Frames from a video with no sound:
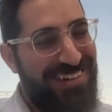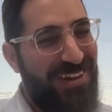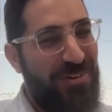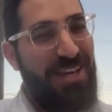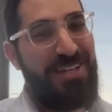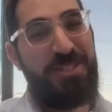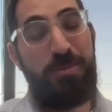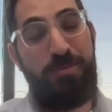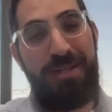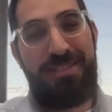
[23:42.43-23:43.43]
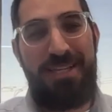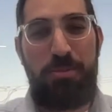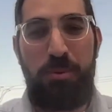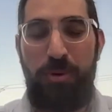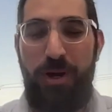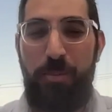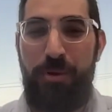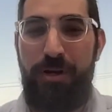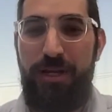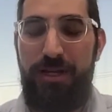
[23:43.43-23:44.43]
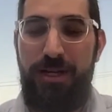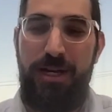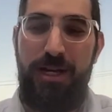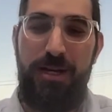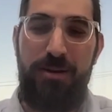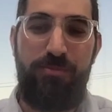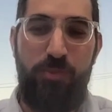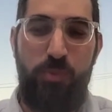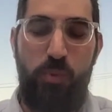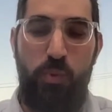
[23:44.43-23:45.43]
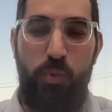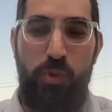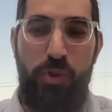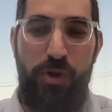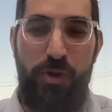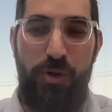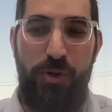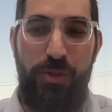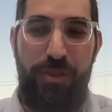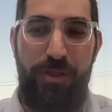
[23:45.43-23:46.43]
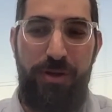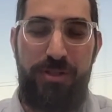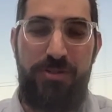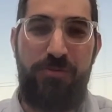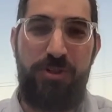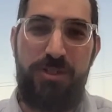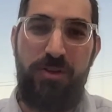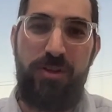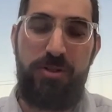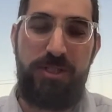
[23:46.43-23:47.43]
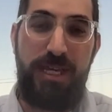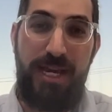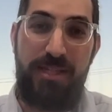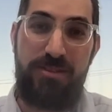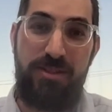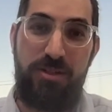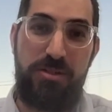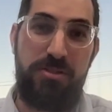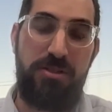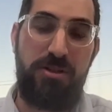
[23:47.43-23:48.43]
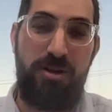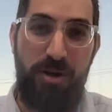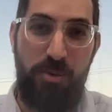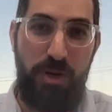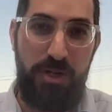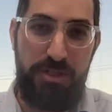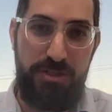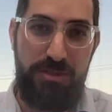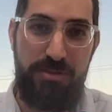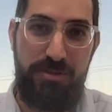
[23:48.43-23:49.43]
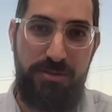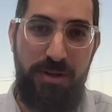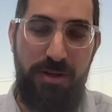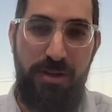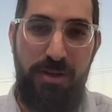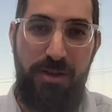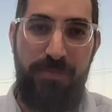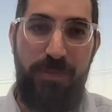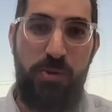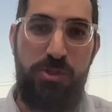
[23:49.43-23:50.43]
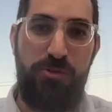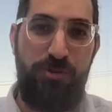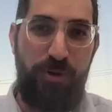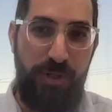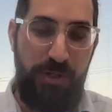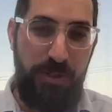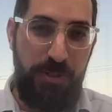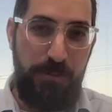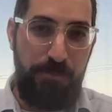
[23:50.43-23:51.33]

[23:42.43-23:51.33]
Okay, so the best type of property, there's first of all, there's gas stations and car washes, right? Those are very good.